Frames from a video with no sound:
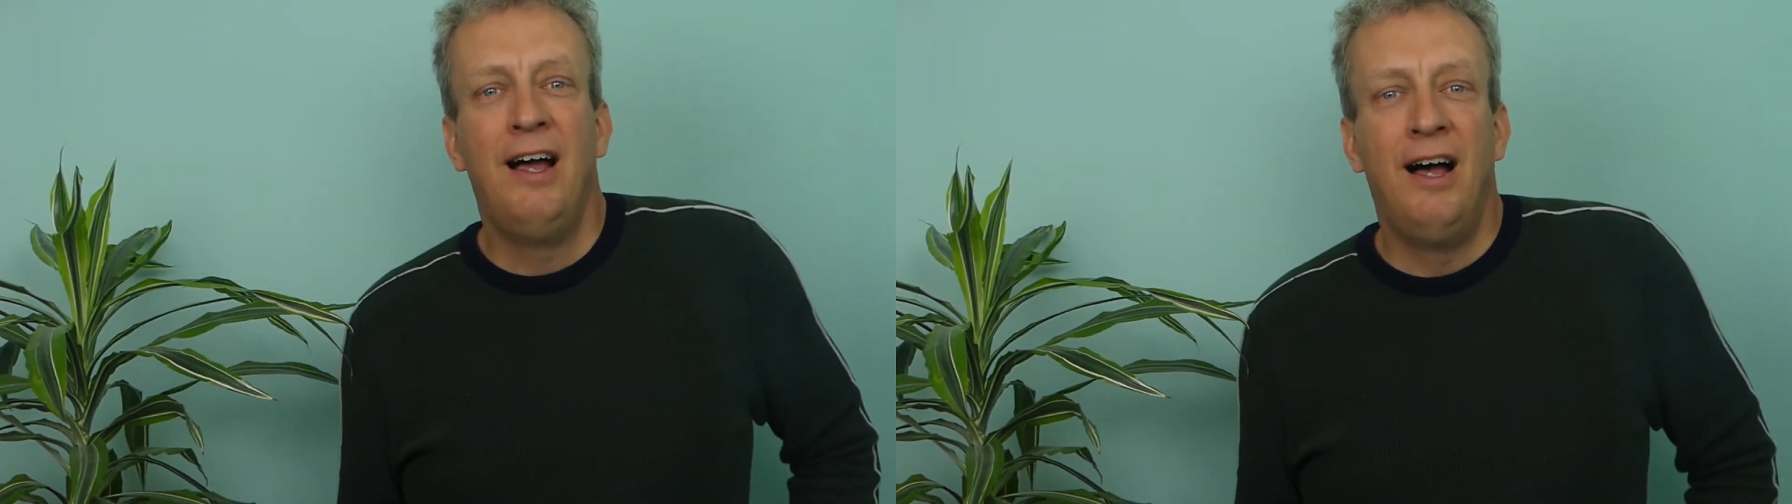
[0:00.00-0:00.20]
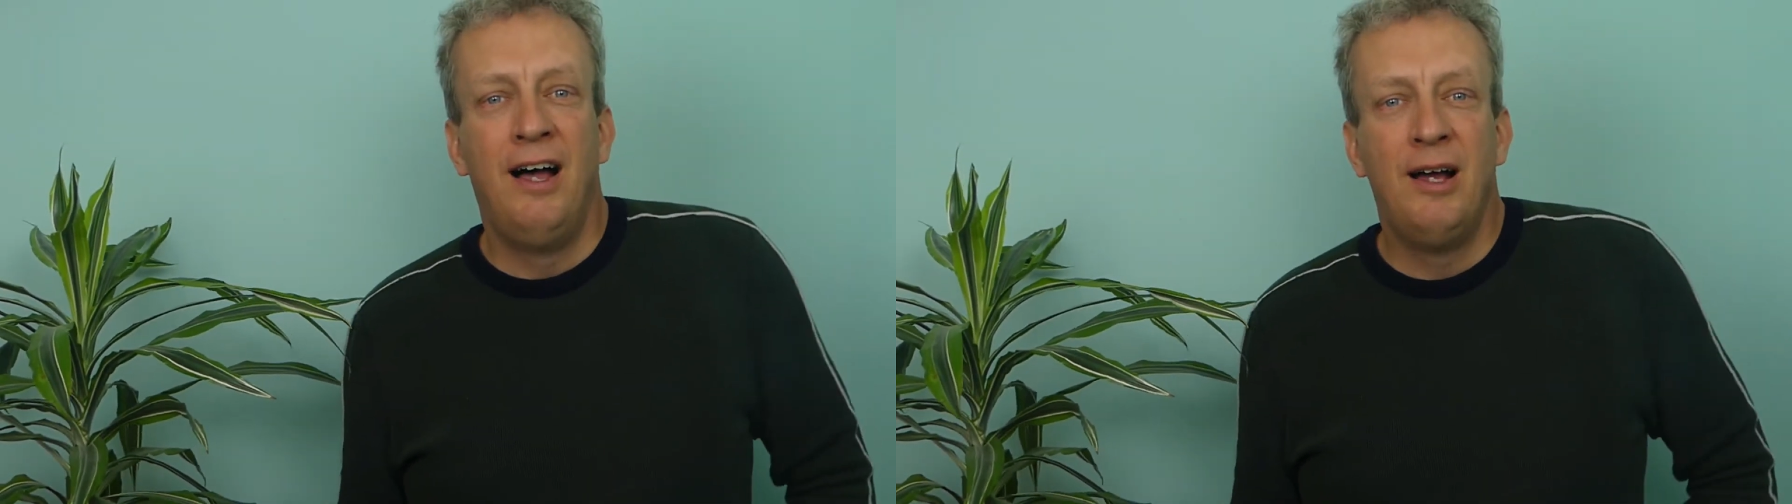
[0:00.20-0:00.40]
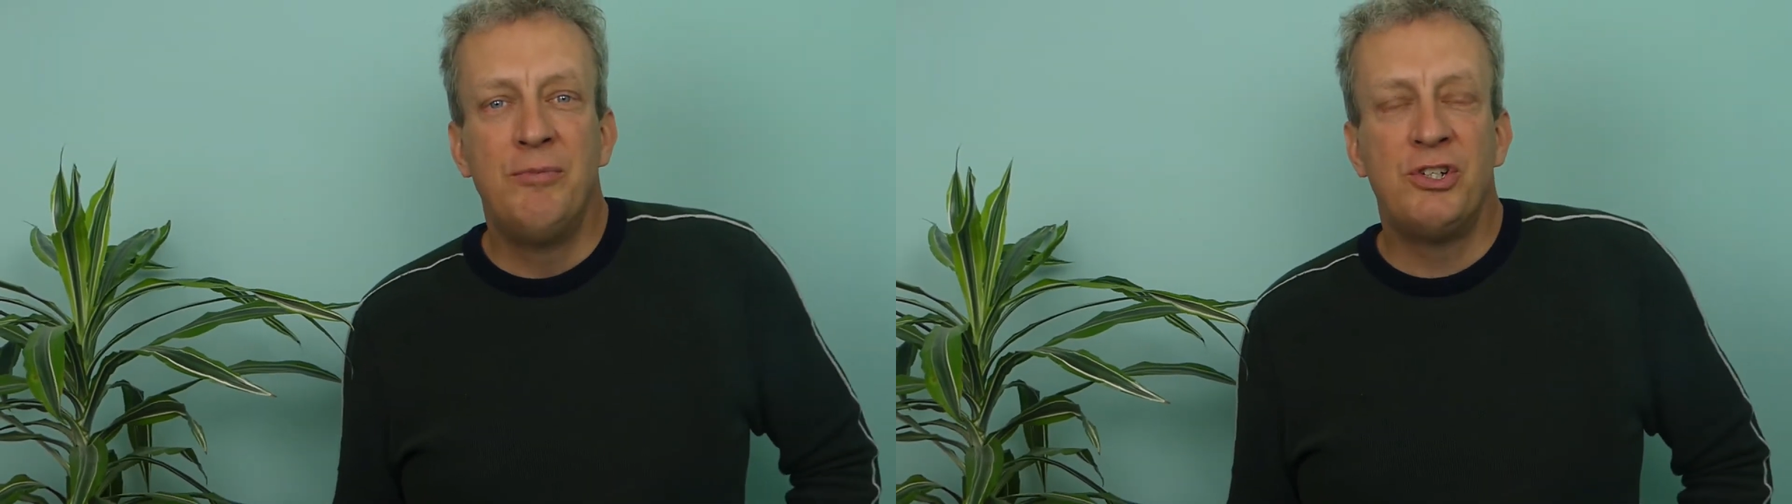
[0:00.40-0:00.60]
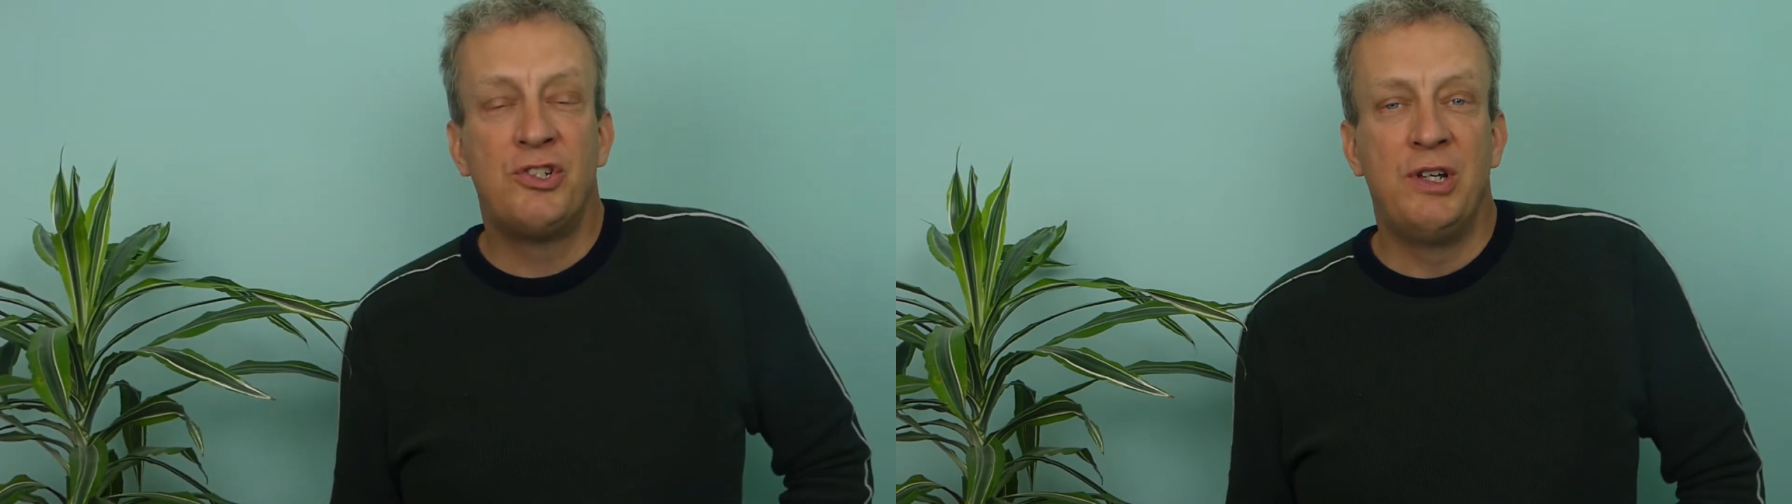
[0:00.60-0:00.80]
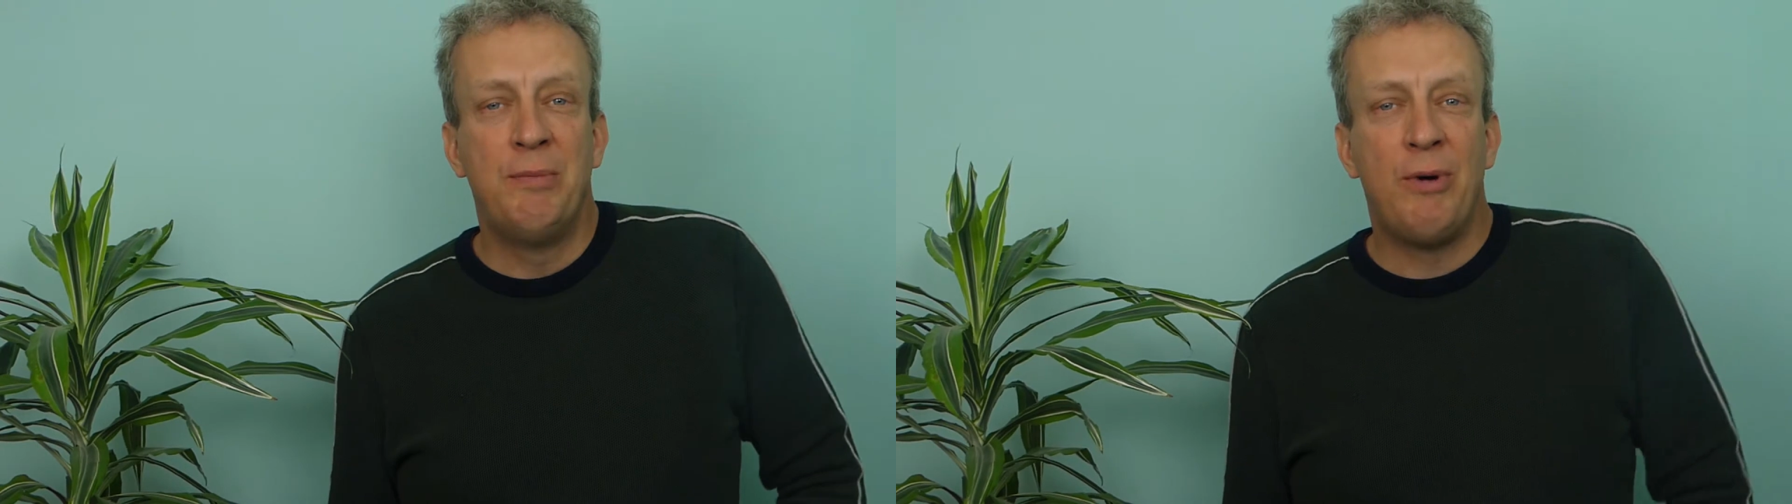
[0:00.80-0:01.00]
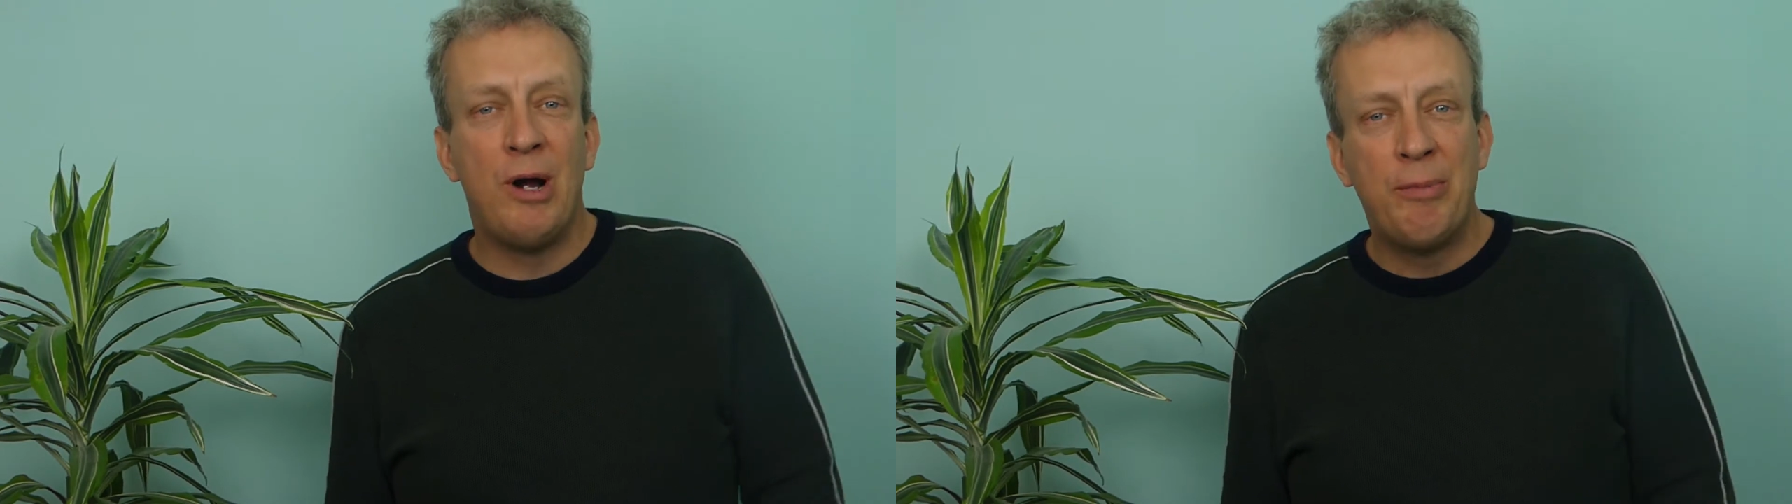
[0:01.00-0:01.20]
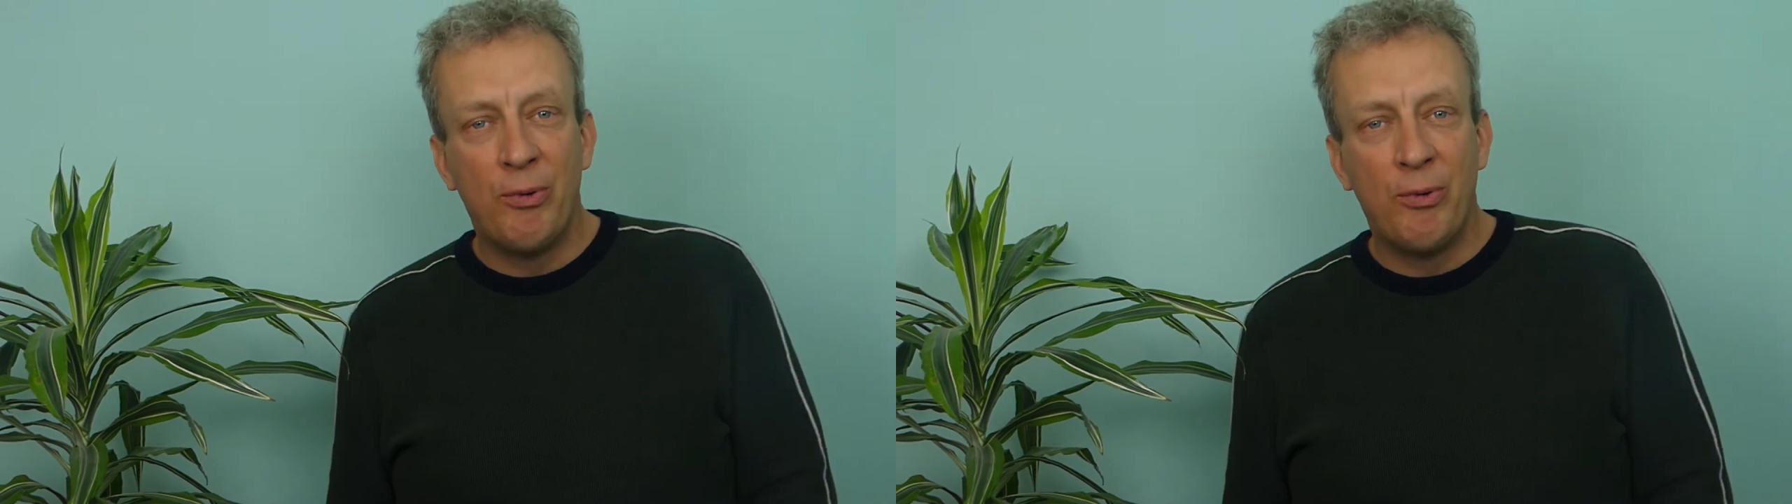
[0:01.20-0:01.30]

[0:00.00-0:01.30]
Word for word: Um, just doing the Bible